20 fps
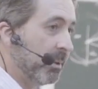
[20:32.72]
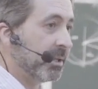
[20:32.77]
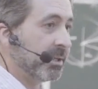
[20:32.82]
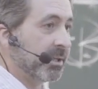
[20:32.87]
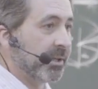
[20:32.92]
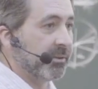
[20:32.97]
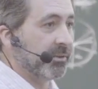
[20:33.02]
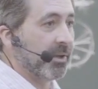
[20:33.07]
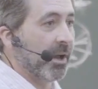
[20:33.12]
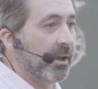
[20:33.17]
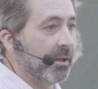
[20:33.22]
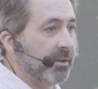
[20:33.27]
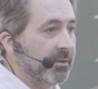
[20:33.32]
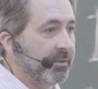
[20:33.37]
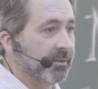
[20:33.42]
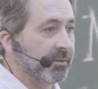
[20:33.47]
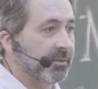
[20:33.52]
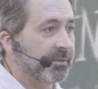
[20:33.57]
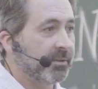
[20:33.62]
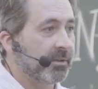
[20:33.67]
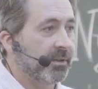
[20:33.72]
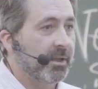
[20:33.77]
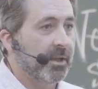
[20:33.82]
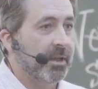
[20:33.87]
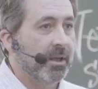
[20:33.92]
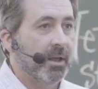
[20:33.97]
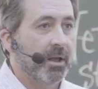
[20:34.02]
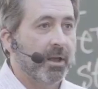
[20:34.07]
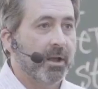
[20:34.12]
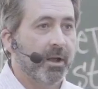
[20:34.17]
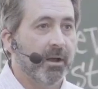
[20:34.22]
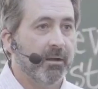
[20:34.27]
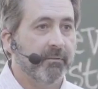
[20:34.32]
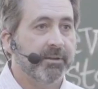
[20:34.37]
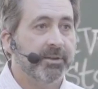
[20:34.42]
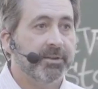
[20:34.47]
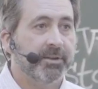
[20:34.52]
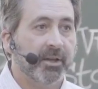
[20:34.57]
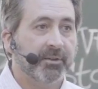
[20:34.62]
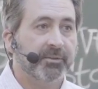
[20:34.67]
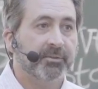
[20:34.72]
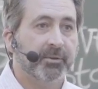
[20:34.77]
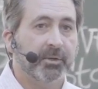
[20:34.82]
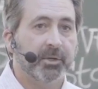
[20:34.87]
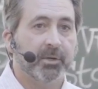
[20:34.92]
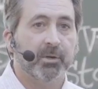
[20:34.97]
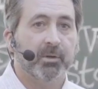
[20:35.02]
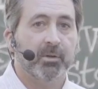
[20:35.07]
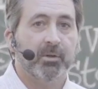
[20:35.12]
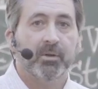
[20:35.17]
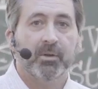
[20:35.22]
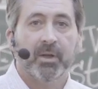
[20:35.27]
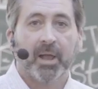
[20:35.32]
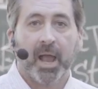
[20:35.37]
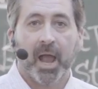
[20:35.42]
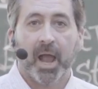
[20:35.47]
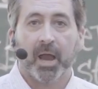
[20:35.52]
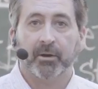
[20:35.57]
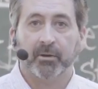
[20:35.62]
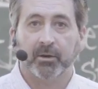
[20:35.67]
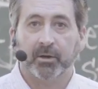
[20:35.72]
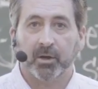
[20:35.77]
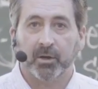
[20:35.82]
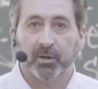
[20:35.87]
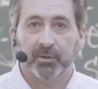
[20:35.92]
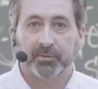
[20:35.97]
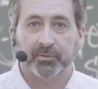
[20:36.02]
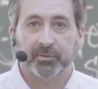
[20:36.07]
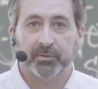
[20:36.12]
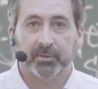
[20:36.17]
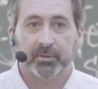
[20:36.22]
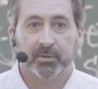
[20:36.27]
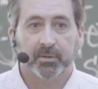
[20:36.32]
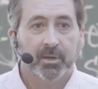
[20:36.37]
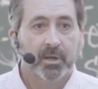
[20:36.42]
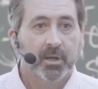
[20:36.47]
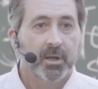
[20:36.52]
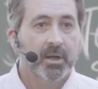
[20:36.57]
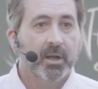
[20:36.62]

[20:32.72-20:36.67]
million tons of industrial, agricultural,